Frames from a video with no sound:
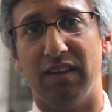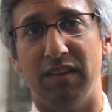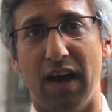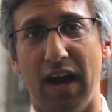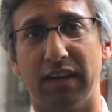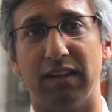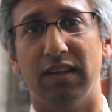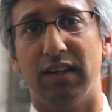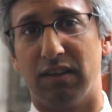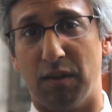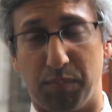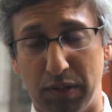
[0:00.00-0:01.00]
that
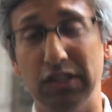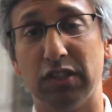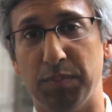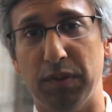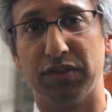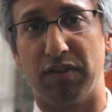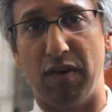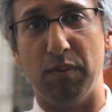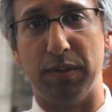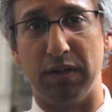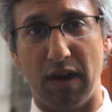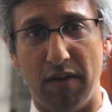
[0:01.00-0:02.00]
the principles of
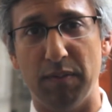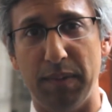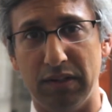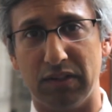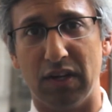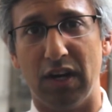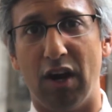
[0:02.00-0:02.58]
open government